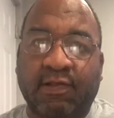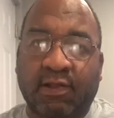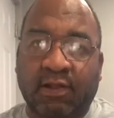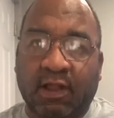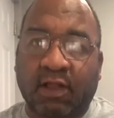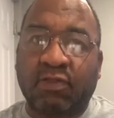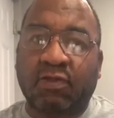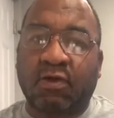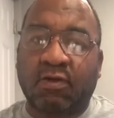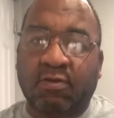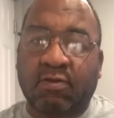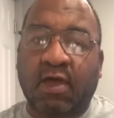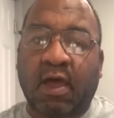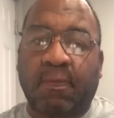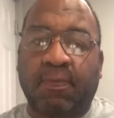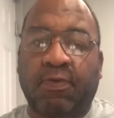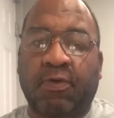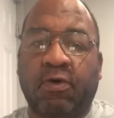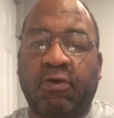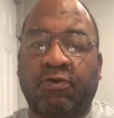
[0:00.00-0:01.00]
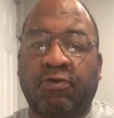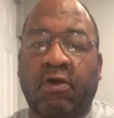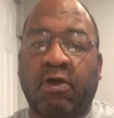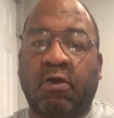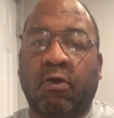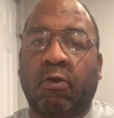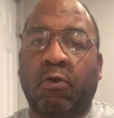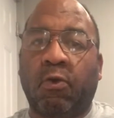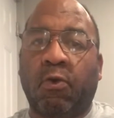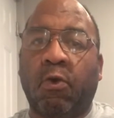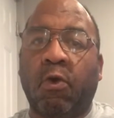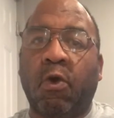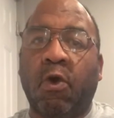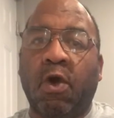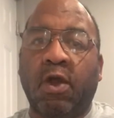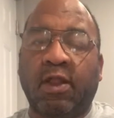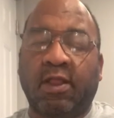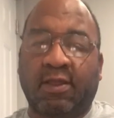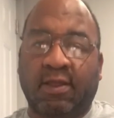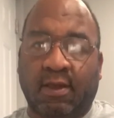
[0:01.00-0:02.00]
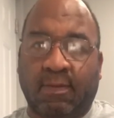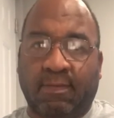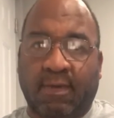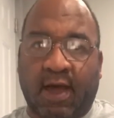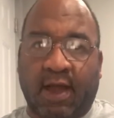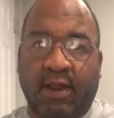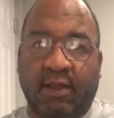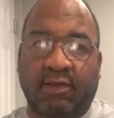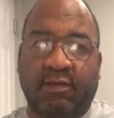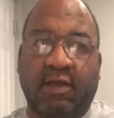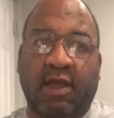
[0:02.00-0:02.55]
Look those up. Those are accrediting bodies.